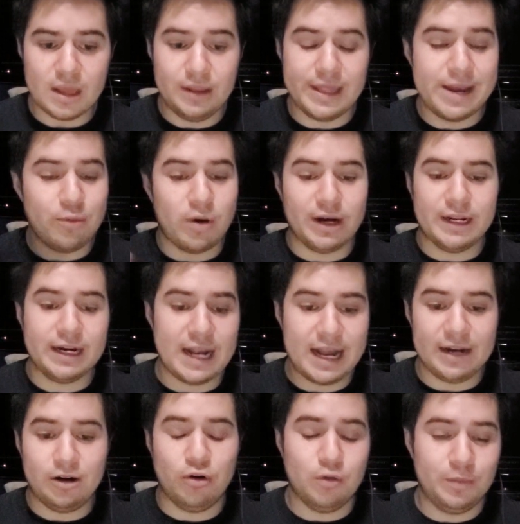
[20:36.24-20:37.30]
They wanted to
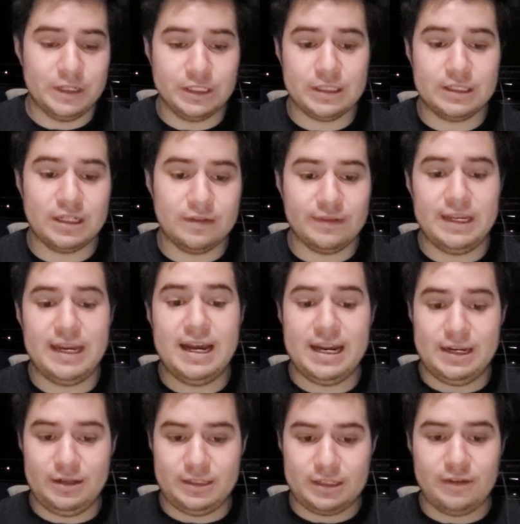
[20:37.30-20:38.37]
add a whole bunch of stuff. They
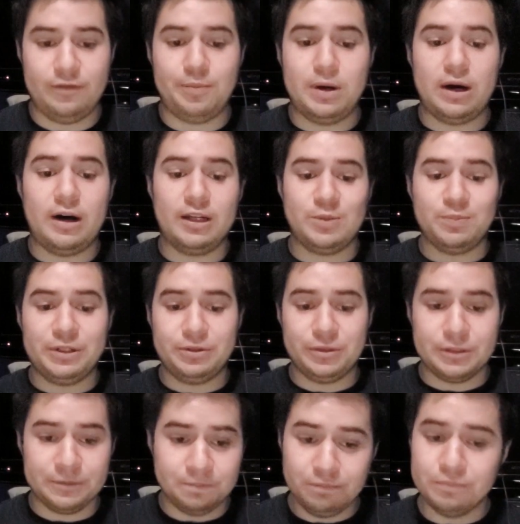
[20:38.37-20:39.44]
added stuff about
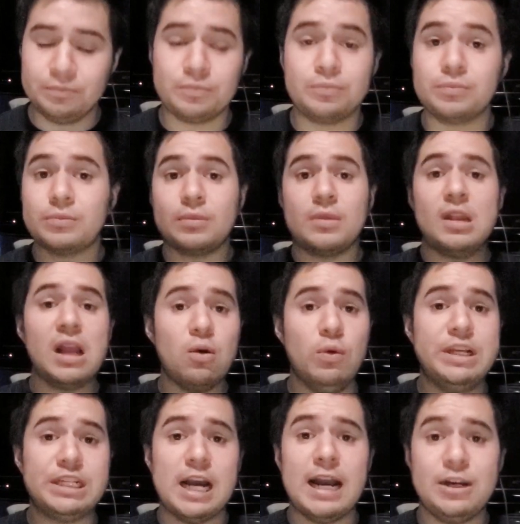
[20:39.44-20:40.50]
hospitals,
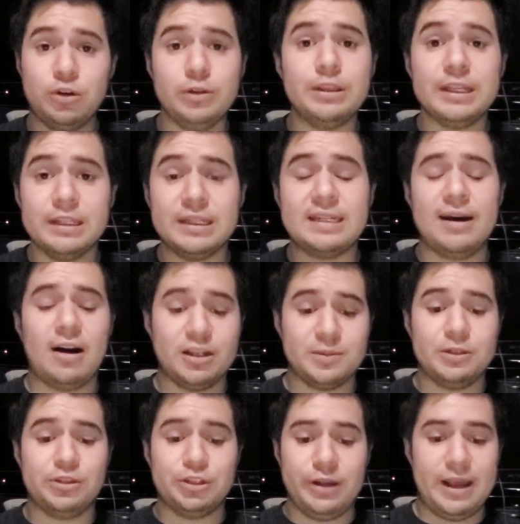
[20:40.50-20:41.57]
which I do think that
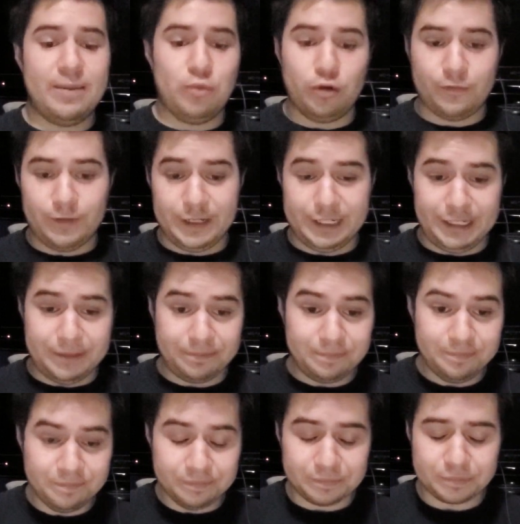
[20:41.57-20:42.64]
hospitals should get more funding
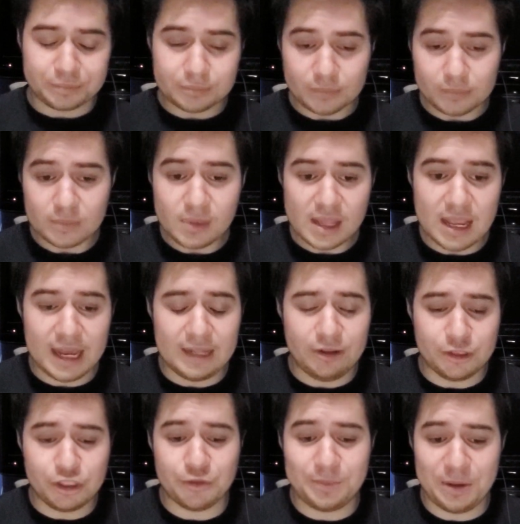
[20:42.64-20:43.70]
and
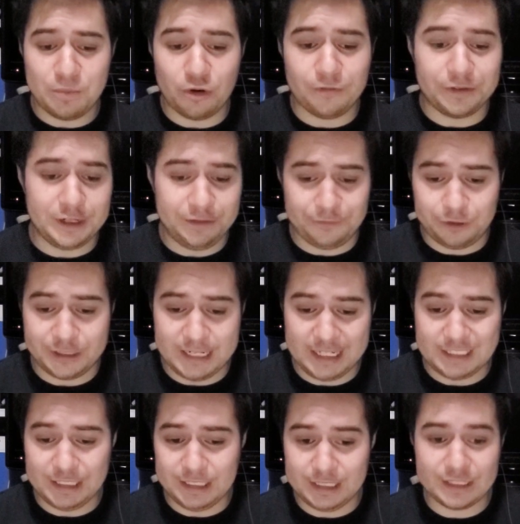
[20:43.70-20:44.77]
there should be more funding for
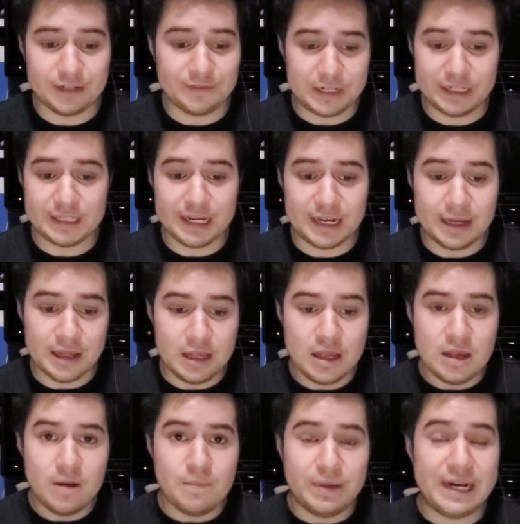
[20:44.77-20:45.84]
testing and stuff like that.
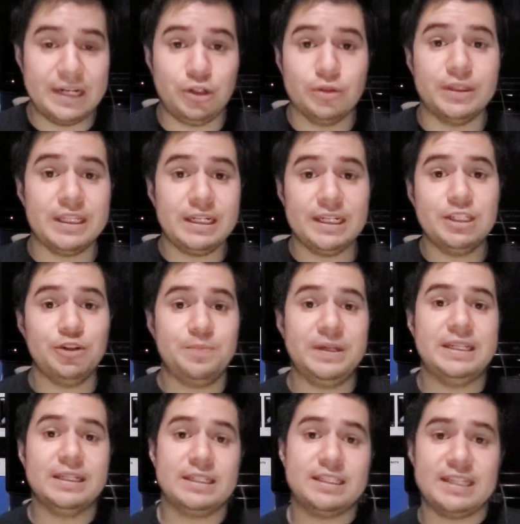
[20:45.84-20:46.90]
But I do think it should
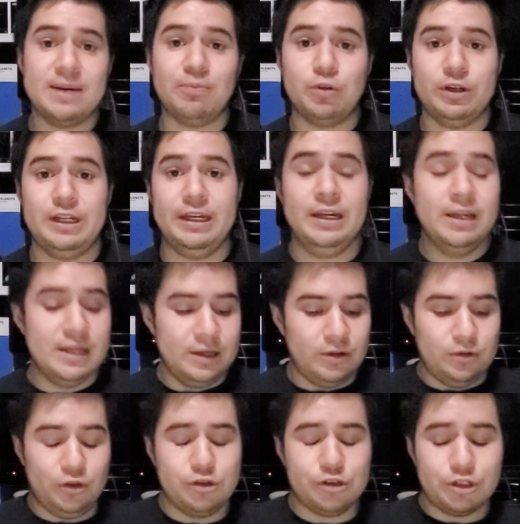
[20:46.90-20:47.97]
be done separately.
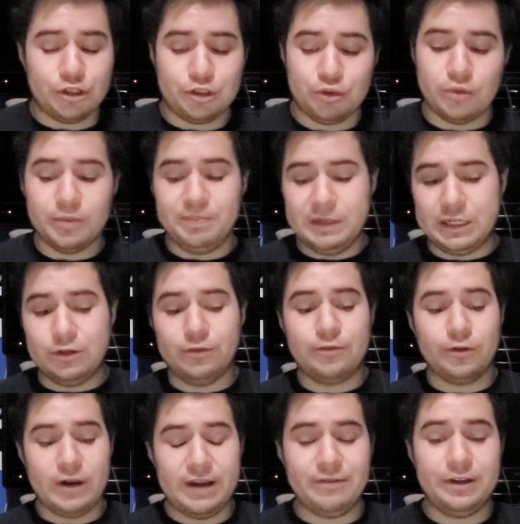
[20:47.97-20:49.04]
You should do a bill
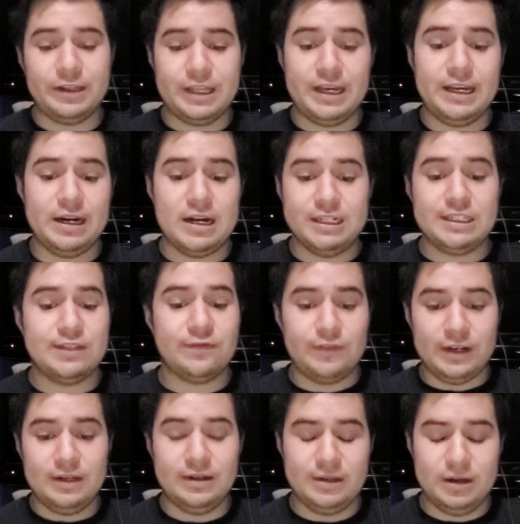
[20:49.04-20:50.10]
for everything and not just
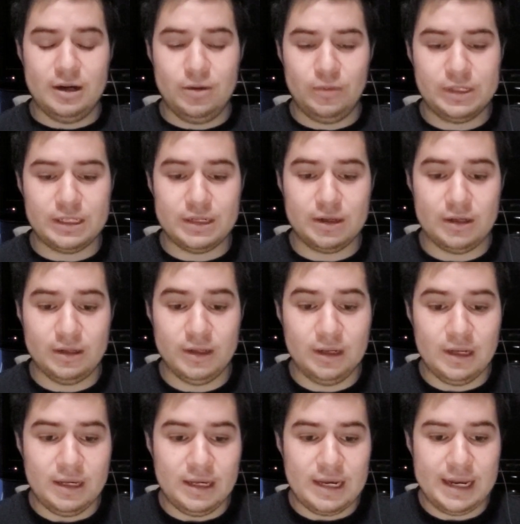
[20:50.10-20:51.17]

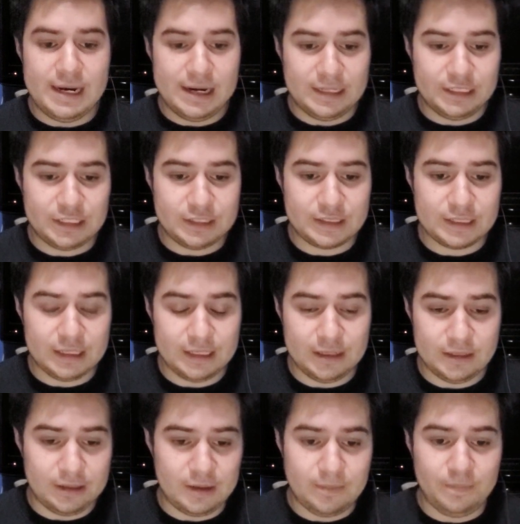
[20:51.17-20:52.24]
and not just
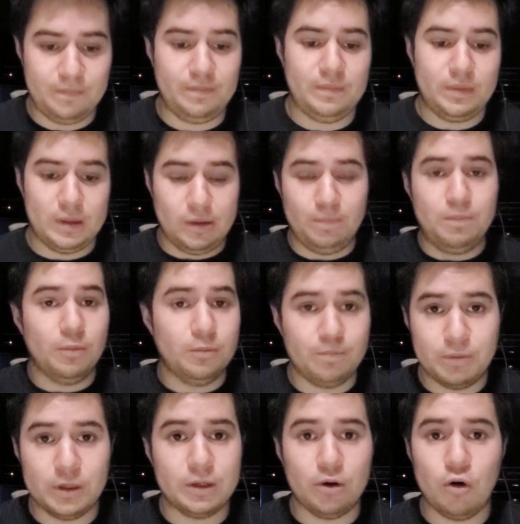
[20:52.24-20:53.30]

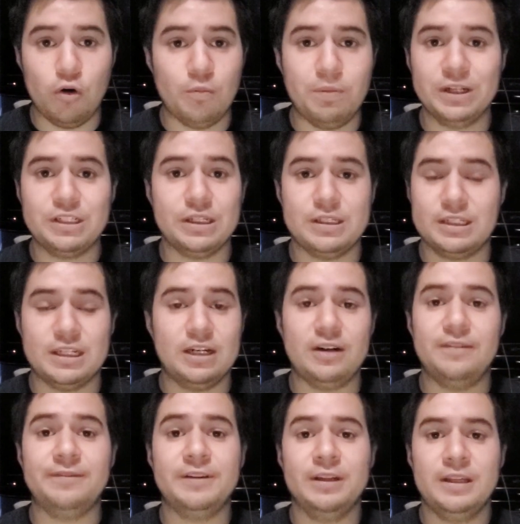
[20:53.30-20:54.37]
put a whole bunch of
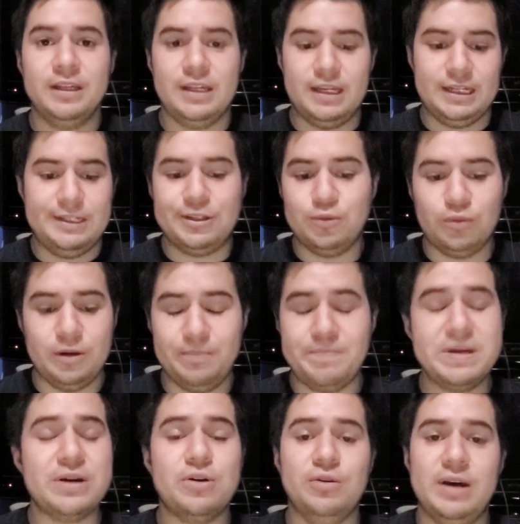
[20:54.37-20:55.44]
stuff into one
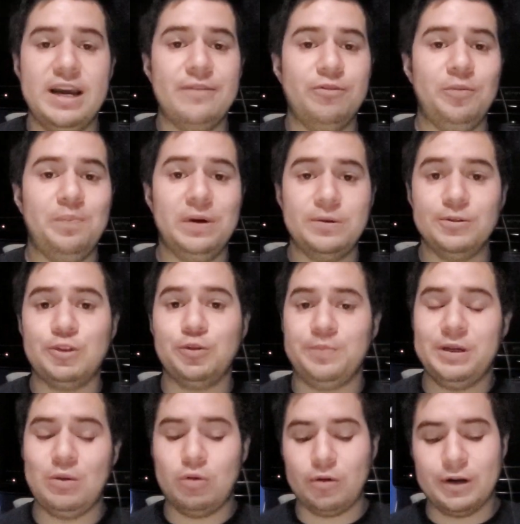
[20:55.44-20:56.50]
bill. Every bill should
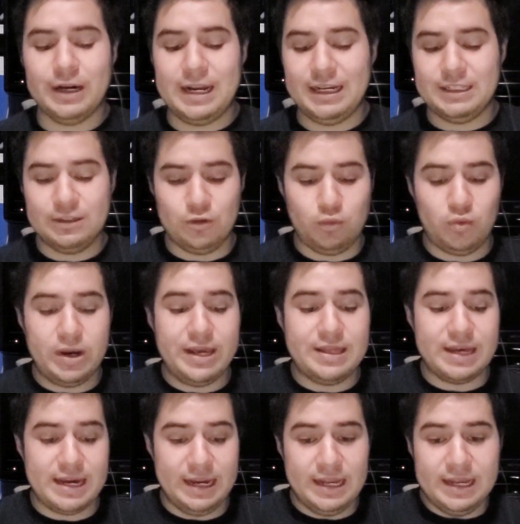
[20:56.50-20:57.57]
be organized in a way
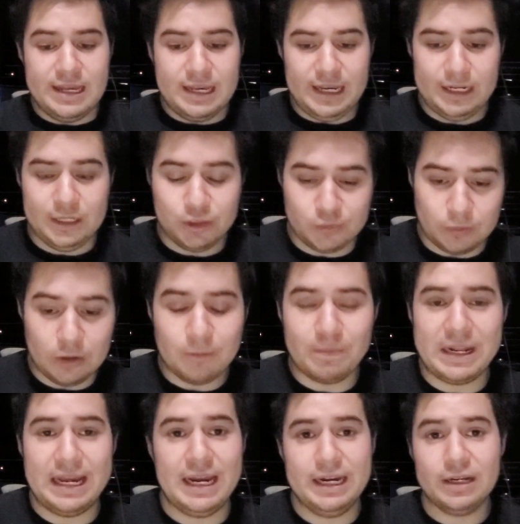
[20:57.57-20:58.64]
that it is well
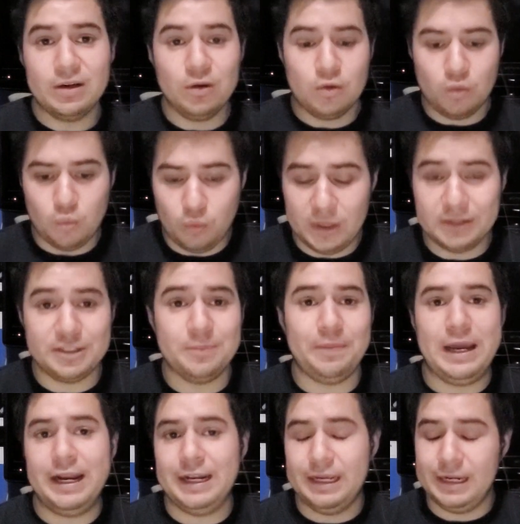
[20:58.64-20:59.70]
planned, well
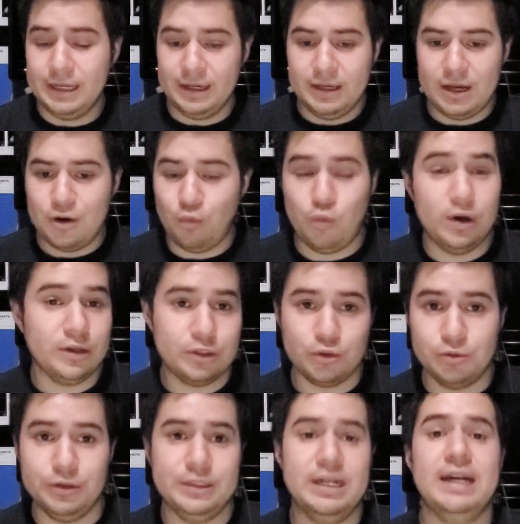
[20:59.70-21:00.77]
debated, and well
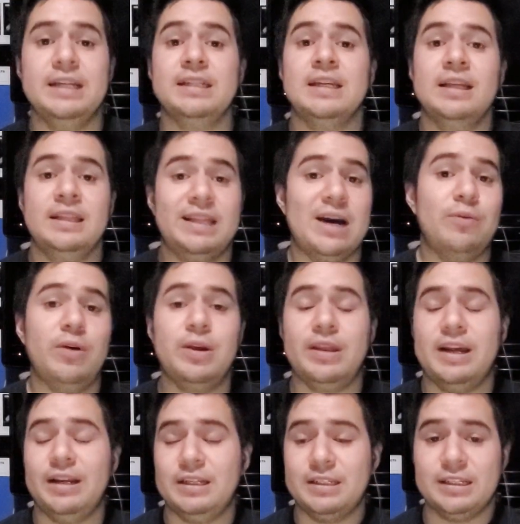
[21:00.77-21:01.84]
scrutinized. That way
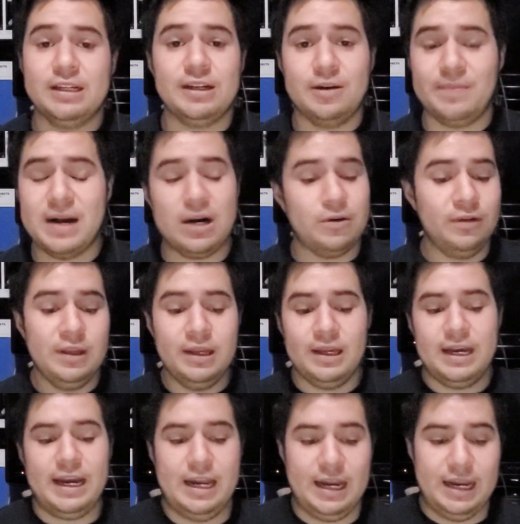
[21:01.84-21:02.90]
that it doesn't come out
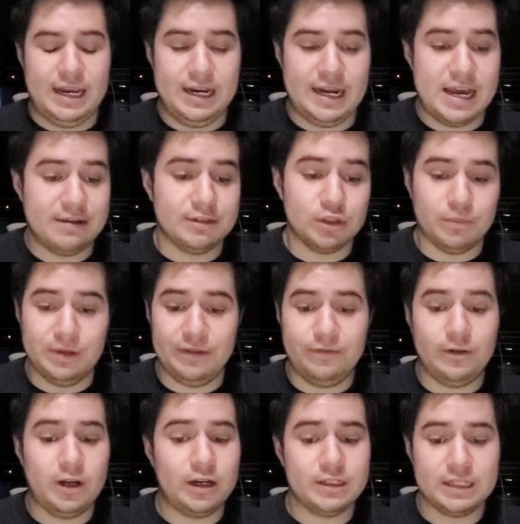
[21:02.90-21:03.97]
and have so many
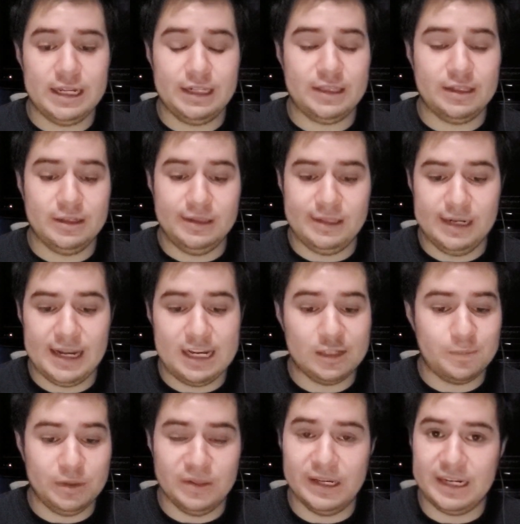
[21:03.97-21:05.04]
flaws. Like the
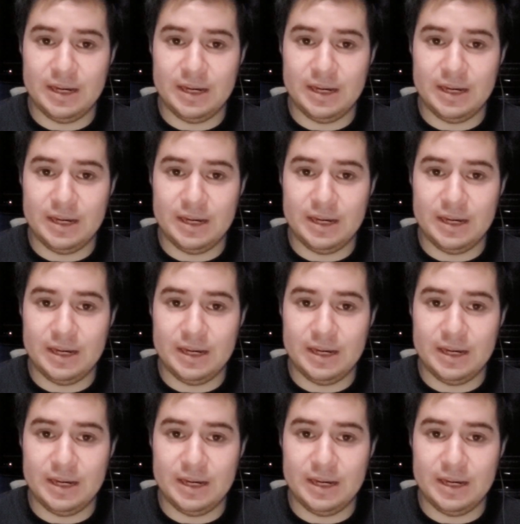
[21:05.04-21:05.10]
last bill that